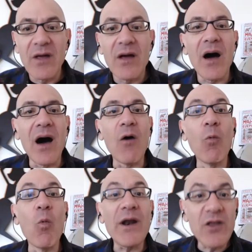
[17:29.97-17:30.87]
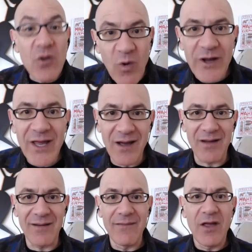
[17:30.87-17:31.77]
Uh, what are you working
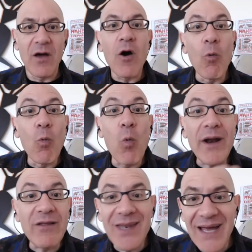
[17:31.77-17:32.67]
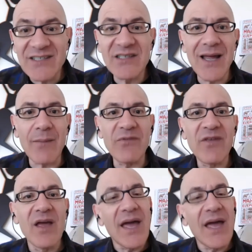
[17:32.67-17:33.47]
on? What are the next steps?